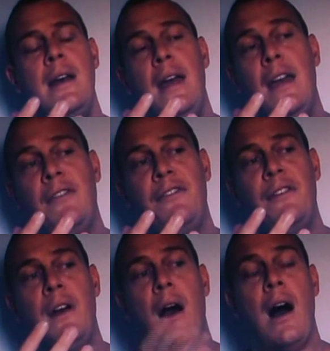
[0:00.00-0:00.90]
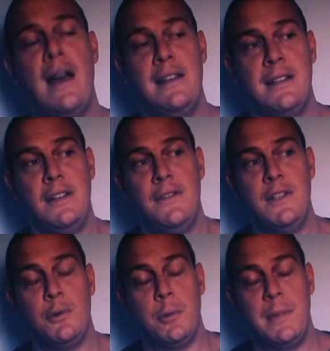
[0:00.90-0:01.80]
if I, as an
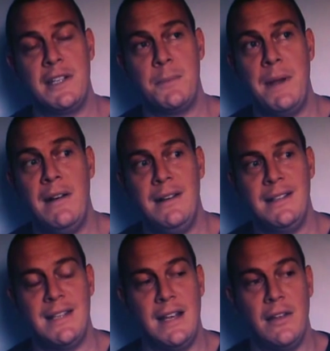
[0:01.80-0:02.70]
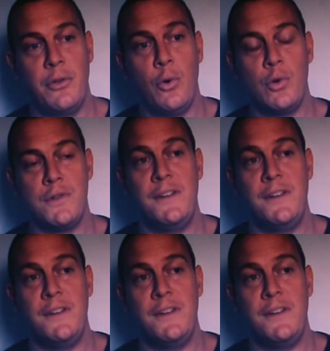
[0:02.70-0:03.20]
individual, am experiencing thoughts,